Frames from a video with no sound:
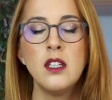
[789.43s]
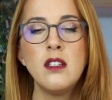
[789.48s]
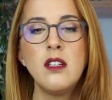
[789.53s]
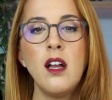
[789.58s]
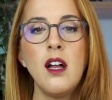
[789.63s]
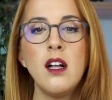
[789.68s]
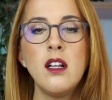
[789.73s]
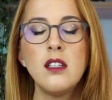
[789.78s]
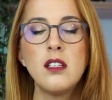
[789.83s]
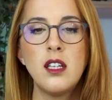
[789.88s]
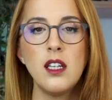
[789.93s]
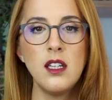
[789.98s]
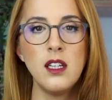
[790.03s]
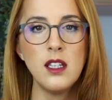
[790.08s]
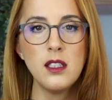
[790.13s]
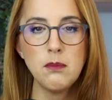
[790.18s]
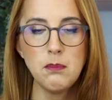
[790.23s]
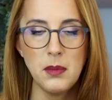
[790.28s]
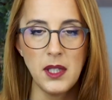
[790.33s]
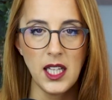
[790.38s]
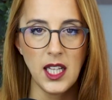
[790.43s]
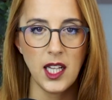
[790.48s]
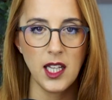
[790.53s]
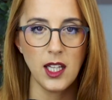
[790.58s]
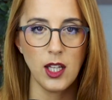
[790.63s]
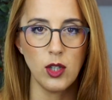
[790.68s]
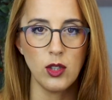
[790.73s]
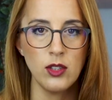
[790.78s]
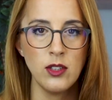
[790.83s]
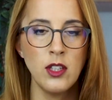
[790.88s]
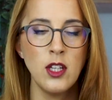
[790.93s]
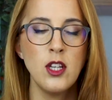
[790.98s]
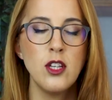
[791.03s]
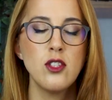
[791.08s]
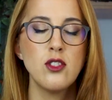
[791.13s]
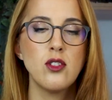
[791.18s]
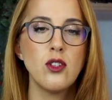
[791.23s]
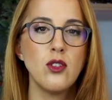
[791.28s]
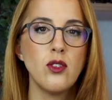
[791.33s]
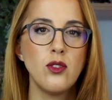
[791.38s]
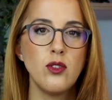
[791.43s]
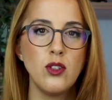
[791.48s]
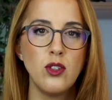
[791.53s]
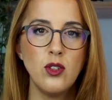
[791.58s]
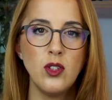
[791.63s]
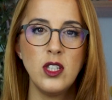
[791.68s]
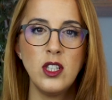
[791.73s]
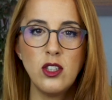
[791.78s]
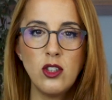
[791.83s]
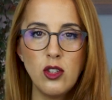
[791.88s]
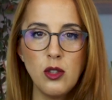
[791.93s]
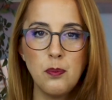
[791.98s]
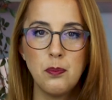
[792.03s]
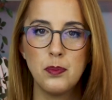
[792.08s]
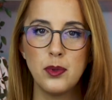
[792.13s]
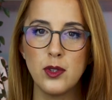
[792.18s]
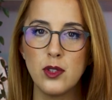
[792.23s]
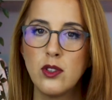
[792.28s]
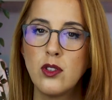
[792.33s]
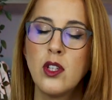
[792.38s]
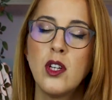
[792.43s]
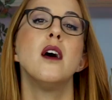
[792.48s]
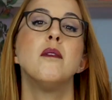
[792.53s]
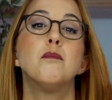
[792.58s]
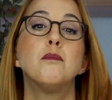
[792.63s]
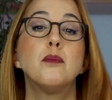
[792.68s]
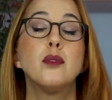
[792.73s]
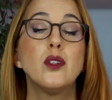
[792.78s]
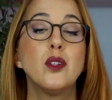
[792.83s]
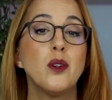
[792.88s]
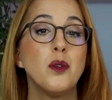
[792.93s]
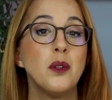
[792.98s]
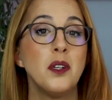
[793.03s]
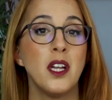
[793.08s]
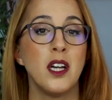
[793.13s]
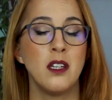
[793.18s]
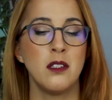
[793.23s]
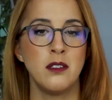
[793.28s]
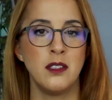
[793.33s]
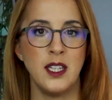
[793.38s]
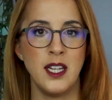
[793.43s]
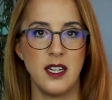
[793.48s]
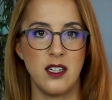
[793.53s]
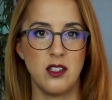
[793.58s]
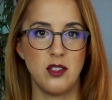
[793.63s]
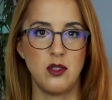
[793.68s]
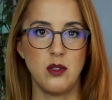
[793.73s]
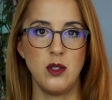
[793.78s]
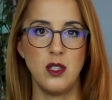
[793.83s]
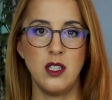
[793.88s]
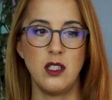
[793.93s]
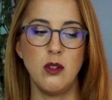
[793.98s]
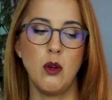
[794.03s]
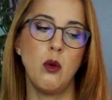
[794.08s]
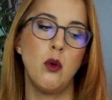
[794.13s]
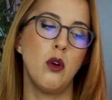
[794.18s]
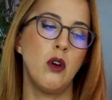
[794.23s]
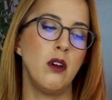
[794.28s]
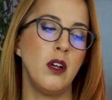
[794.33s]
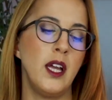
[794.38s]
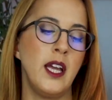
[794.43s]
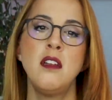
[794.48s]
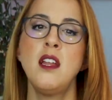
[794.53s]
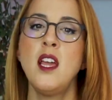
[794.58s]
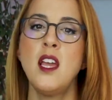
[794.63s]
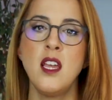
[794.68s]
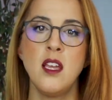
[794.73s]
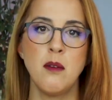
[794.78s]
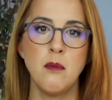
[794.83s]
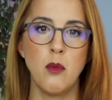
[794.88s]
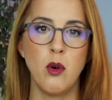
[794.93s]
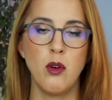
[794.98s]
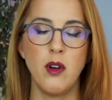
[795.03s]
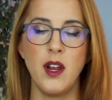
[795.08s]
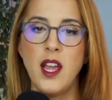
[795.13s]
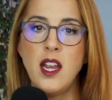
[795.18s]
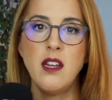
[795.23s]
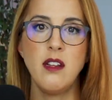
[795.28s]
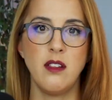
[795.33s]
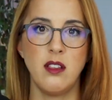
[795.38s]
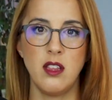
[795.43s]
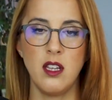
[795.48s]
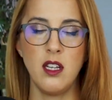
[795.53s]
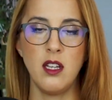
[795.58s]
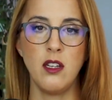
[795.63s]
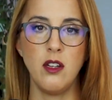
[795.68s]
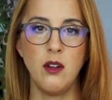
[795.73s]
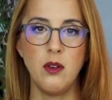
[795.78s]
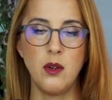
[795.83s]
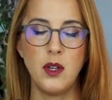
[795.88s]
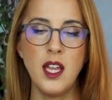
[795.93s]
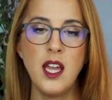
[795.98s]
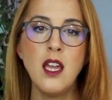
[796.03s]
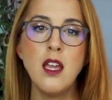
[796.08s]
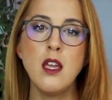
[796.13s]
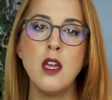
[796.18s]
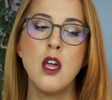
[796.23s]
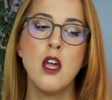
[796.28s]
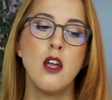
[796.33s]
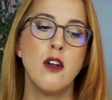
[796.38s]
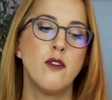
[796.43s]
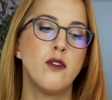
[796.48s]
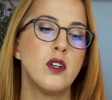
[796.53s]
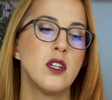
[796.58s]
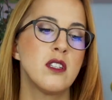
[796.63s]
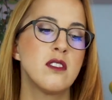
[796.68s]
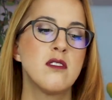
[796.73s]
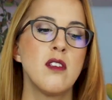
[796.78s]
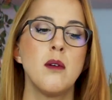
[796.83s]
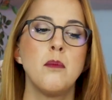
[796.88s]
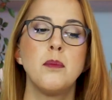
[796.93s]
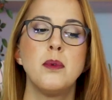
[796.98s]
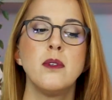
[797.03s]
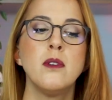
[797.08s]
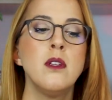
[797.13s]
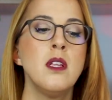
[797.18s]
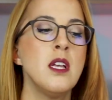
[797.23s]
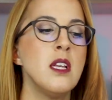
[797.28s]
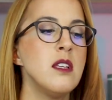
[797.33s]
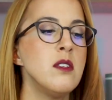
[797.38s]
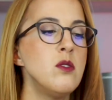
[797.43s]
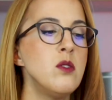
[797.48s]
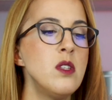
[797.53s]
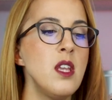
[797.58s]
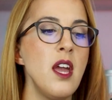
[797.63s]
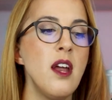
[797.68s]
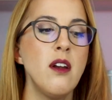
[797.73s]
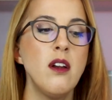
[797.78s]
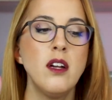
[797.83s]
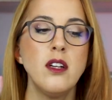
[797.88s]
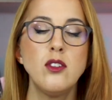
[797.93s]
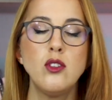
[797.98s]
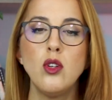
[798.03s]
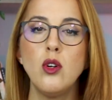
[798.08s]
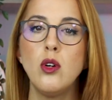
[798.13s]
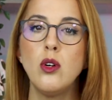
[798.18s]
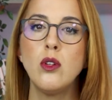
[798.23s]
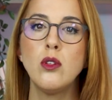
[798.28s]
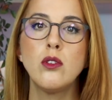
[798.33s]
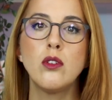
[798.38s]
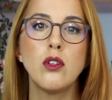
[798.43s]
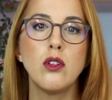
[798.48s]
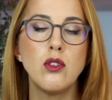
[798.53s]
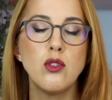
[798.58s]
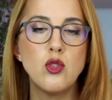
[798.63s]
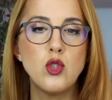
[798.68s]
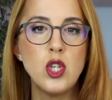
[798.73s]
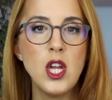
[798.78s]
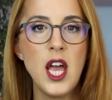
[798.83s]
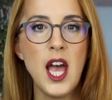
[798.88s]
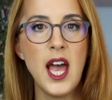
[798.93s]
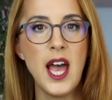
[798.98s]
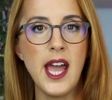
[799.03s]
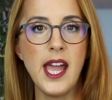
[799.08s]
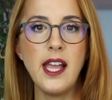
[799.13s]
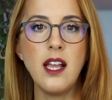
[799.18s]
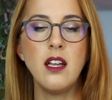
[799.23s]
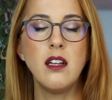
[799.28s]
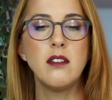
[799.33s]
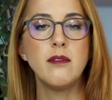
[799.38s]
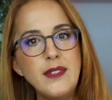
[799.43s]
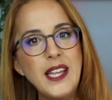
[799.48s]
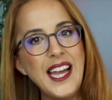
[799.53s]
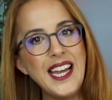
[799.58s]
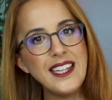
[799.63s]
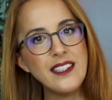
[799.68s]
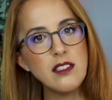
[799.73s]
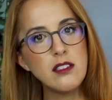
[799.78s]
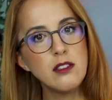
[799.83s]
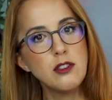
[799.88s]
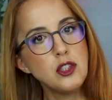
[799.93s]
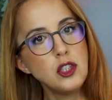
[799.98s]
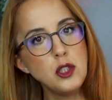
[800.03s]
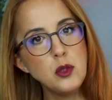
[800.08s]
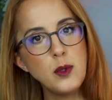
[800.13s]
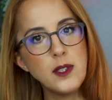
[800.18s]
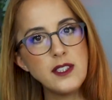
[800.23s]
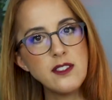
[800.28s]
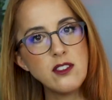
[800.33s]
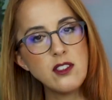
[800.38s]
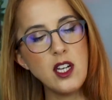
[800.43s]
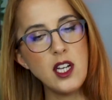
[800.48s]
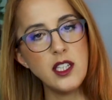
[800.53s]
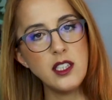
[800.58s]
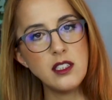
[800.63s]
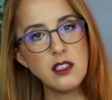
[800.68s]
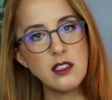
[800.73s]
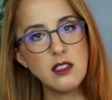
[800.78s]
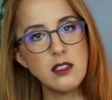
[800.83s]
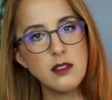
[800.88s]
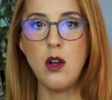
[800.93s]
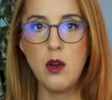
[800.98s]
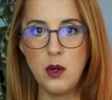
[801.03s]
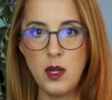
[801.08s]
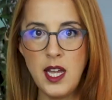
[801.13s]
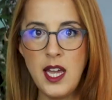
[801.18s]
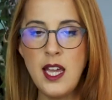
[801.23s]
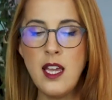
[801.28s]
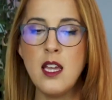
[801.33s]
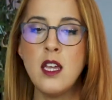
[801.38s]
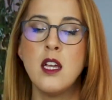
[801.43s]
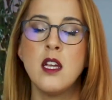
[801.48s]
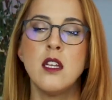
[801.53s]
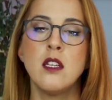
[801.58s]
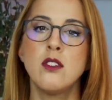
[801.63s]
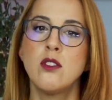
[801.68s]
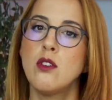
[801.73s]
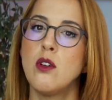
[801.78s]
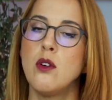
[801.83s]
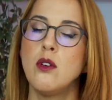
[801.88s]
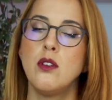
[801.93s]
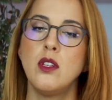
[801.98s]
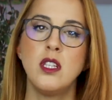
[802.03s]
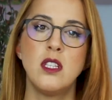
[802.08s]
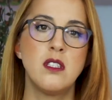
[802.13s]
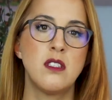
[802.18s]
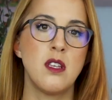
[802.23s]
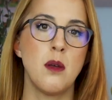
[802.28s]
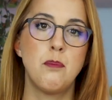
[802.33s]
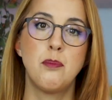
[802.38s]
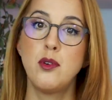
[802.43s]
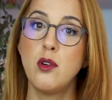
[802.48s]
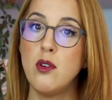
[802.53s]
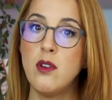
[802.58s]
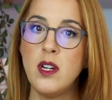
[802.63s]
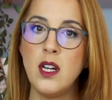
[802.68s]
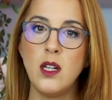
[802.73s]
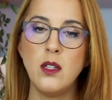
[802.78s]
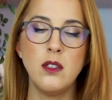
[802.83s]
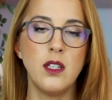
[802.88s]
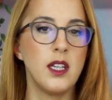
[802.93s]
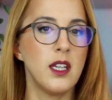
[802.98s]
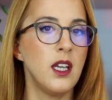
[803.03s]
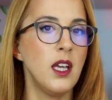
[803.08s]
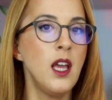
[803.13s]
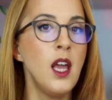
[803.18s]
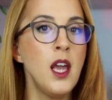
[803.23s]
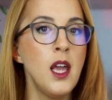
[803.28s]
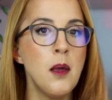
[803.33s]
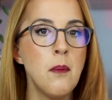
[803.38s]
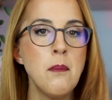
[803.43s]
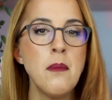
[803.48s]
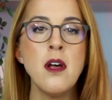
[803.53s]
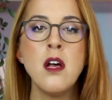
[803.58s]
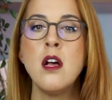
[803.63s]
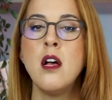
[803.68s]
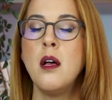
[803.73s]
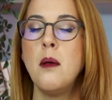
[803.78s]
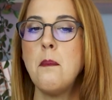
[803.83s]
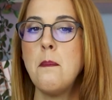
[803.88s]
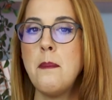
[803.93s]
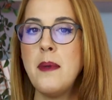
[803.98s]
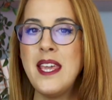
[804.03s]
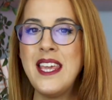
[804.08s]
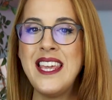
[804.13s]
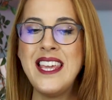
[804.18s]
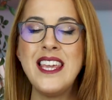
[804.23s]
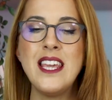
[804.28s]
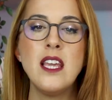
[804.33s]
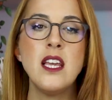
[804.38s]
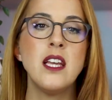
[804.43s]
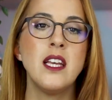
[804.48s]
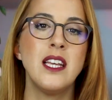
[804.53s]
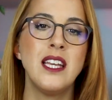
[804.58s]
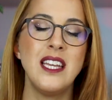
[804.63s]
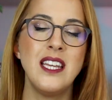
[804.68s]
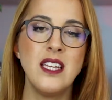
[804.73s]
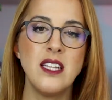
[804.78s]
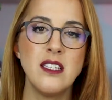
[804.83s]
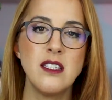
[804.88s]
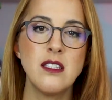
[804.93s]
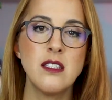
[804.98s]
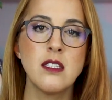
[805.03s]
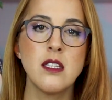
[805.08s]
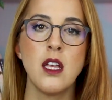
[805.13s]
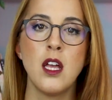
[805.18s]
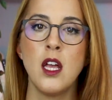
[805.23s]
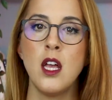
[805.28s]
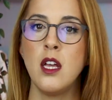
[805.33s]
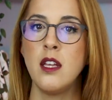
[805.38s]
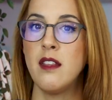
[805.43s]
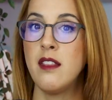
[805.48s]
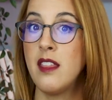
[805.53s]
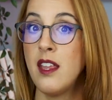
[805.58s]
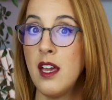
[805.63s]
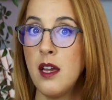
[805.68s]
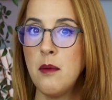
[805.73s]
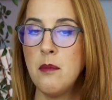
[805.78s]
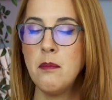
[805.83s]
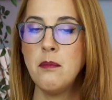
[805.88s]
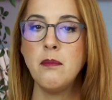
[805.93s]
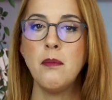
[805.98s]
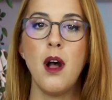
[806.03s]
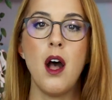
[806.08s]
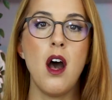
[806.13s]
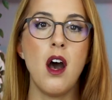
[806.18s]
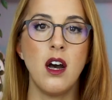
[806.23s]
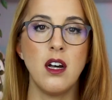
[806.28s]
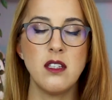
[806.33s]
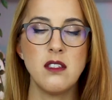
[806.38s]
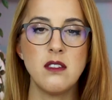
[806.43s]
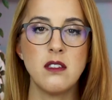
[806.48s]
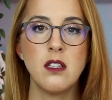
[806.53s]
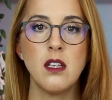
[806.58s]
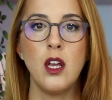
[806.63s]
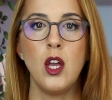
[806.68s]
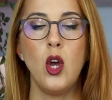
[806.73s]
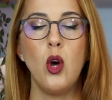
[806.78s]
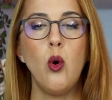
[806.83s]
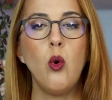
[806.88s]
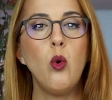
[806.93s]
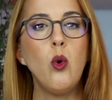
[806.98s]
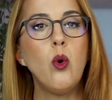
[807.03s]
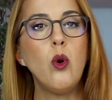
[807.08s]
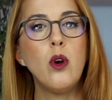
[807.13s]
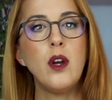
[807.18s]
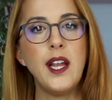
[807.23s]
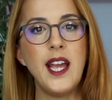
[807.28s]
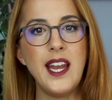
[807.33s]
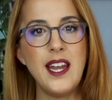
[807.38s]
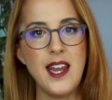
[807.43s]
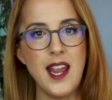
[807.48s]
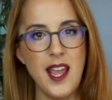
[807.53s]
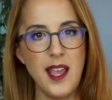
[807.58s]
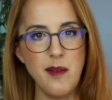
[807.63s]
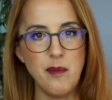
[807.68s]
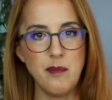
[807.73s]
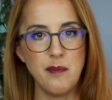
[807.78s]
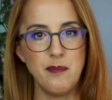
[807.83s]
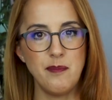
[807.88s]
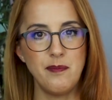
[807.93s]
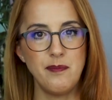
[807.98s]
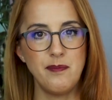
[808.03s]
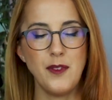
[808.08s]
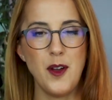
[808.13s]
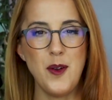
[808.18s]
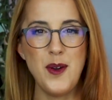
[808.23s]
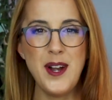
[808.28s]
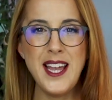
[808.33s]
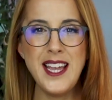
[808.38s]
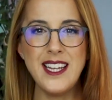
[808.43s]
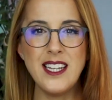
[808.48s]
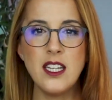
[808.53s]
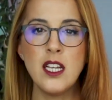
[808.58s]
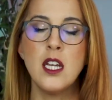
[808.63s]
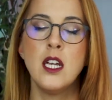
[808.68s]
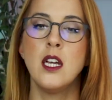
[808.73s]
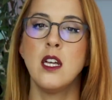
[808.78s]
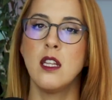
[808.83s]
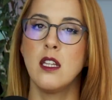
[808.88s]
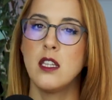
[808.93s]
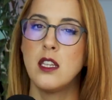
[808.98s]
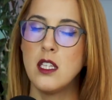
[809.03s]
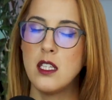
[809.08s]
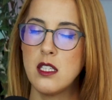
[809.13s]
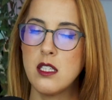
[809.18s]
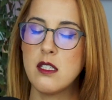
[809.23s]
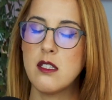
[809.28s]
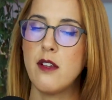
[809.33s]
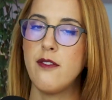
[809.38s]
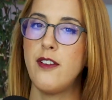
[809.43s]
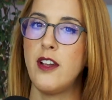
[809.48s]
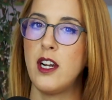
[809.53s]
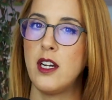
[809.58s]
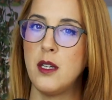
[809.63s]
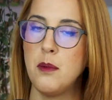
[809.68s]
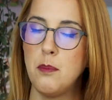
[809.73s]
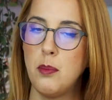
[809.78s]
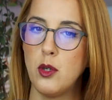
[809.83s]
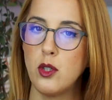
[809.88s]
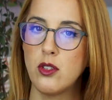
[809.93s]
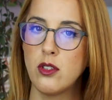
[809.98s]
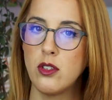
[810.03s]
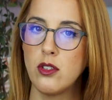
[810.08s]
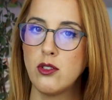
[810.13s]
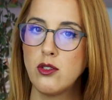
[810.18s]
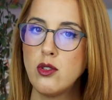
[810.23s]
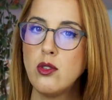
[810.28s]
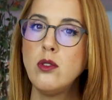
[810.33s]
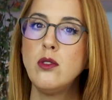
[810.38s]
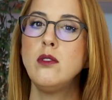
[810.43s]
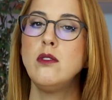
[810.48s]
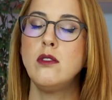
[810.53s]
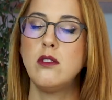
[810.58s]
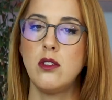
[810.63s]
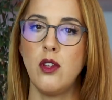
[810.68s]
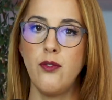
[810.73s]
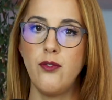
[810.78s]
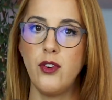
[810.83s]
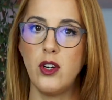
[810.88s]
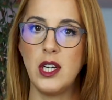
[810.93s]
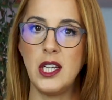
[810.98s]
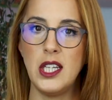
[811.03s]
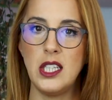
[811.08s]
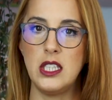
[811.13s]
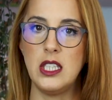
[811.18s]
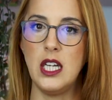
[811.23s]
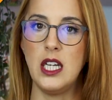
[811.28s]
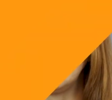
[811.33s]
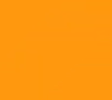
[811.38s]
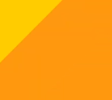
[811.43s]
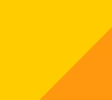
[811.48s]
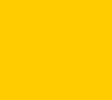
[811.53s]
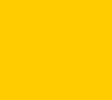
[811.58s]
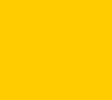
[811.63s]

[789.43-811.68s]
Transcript: Tell cannot be alone. So you need to put a pronoun next to it or a name or anything, okay? For example, Sarah told Jack that she was tired, okay? So it's a pronoun like him, me, his, them, us, or a name. All right, this is a very important rule. Don't forget that.